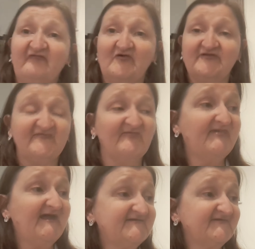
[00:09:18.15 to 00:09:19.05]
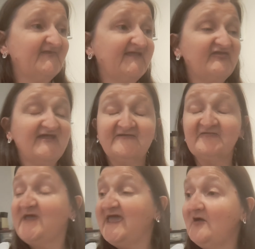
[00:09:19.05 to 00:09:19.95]
for the St. Patrick's Night thing
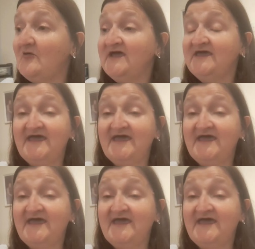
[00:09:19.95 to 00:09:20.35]
as well.